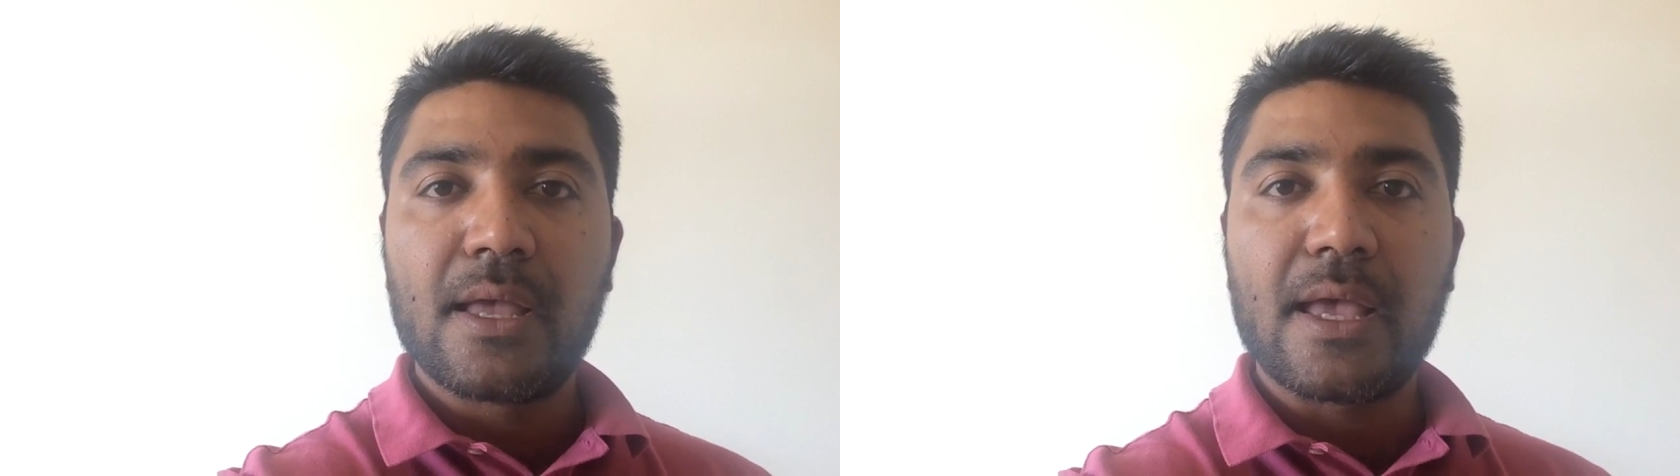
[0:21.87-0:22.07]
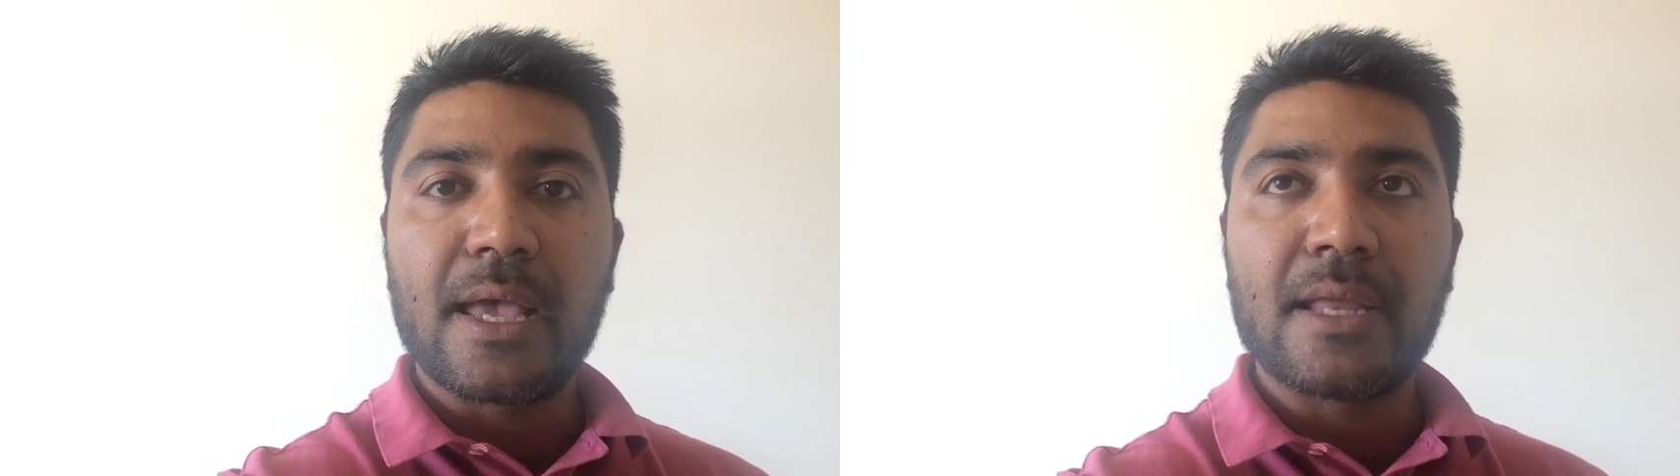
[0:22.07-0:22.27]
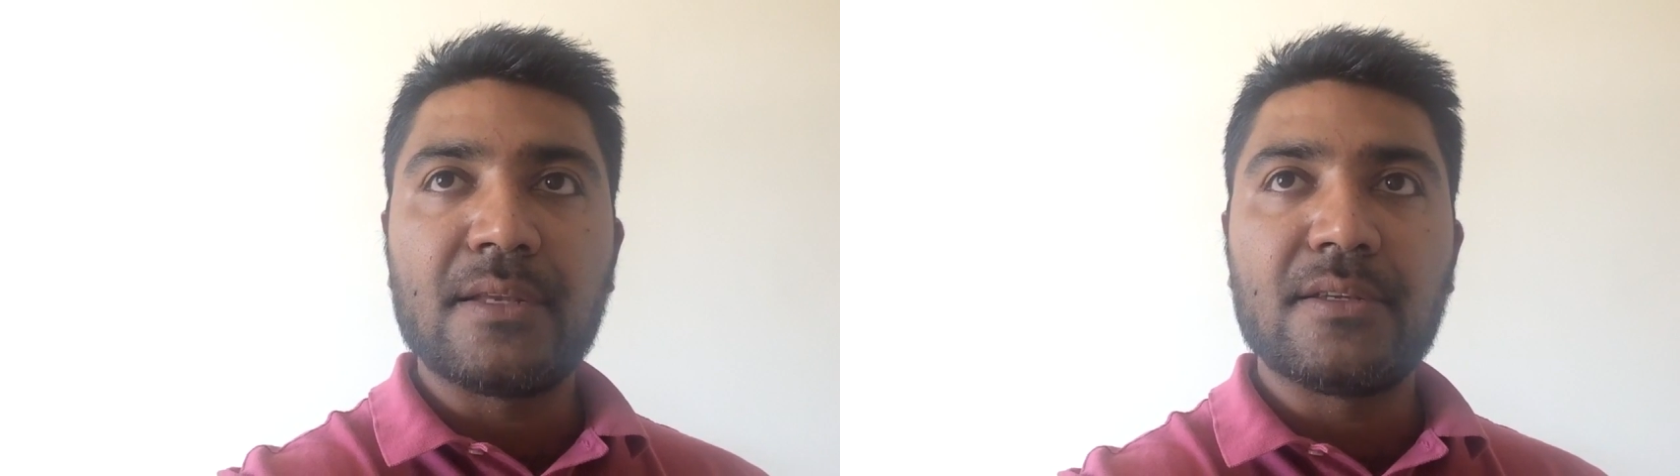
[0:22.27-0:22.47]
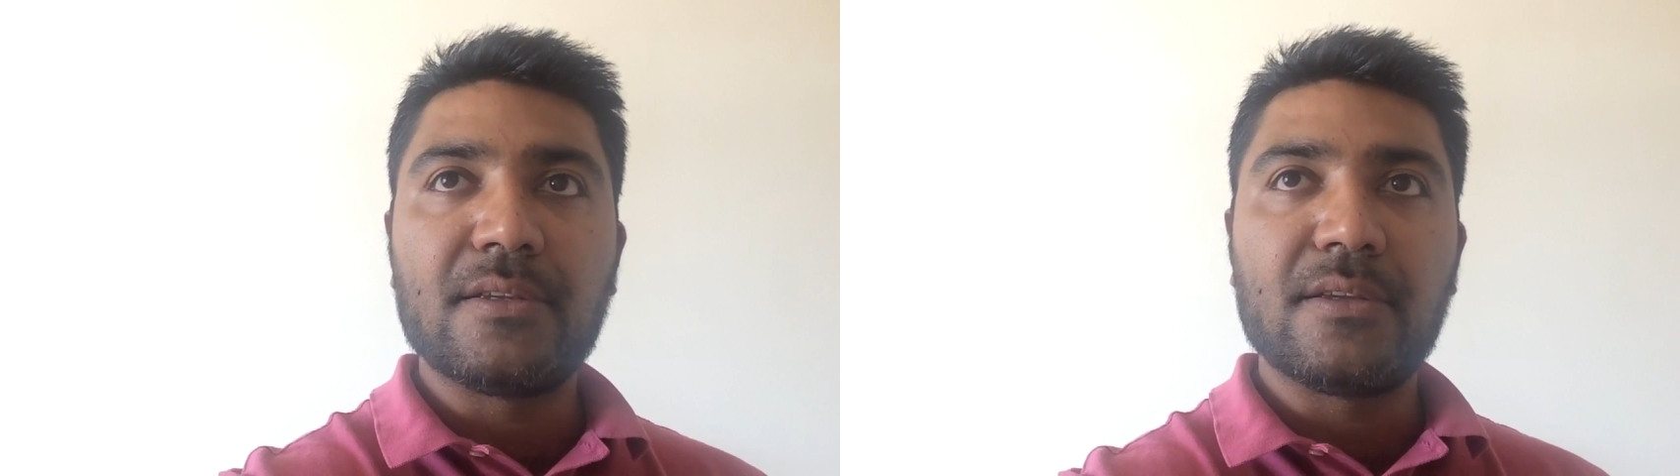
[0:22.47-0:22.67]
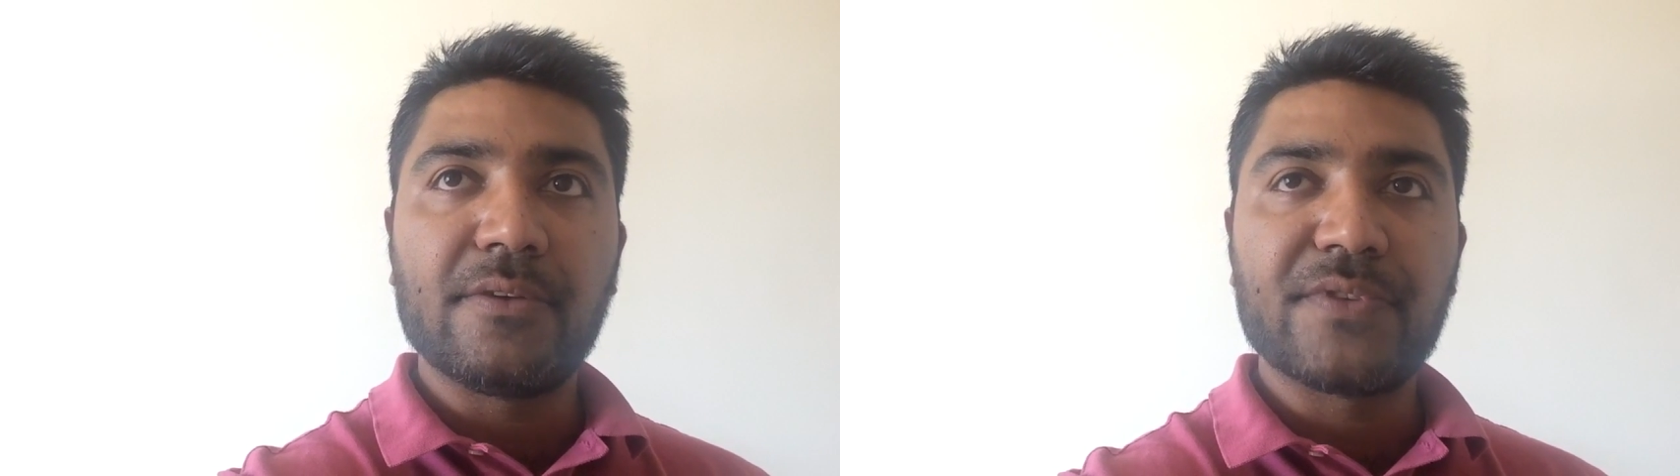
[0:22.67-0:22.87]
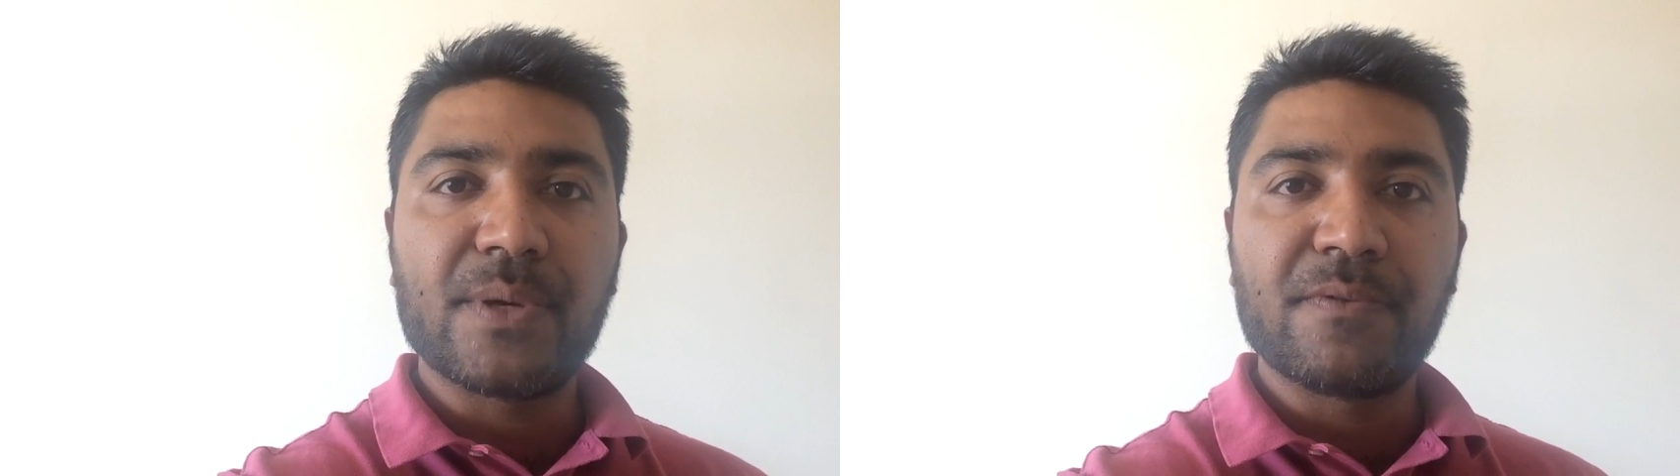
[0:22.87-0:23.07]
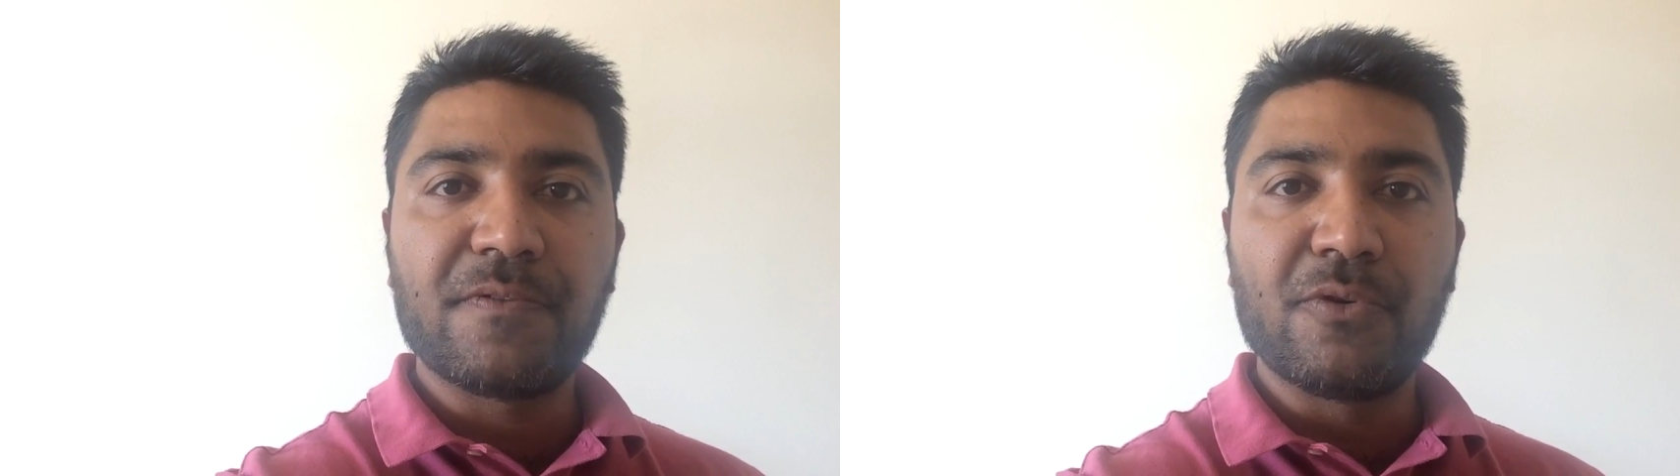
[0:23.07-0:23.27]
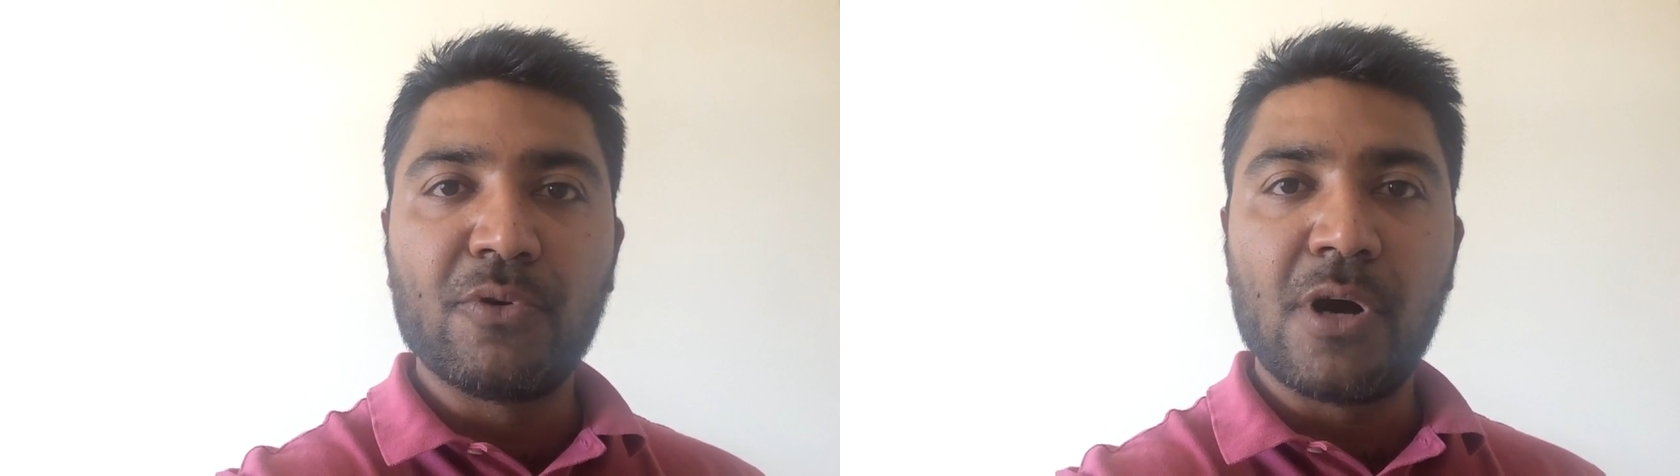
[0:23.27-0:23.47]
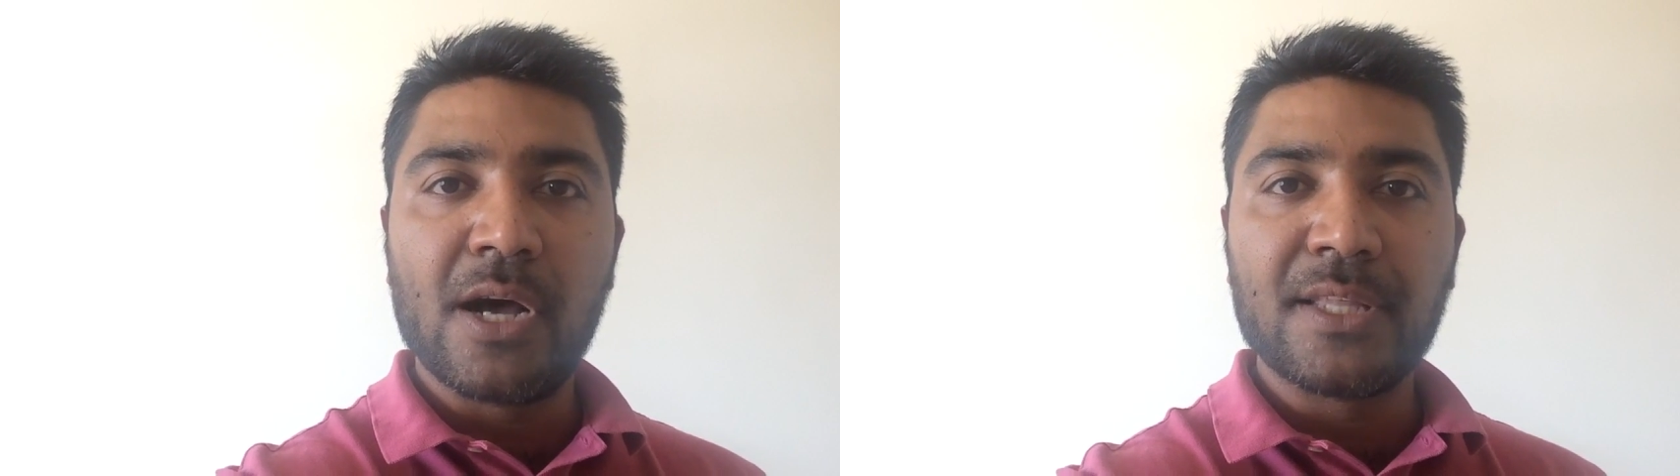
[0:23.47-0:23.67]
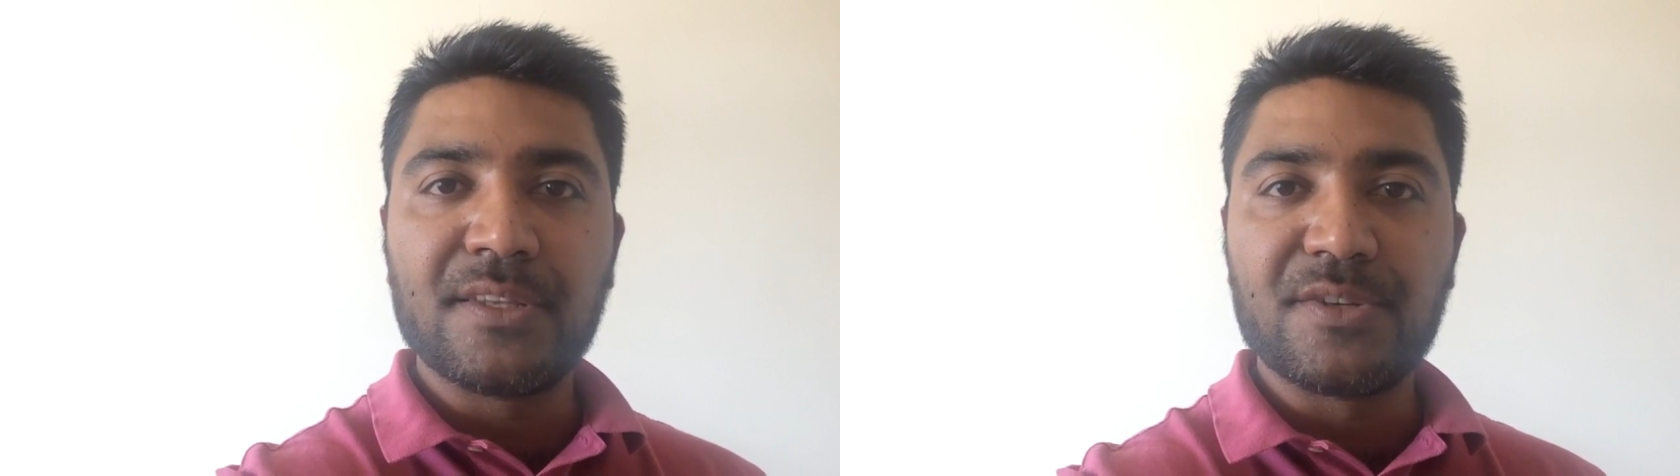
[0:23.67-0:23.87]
And if some of you are in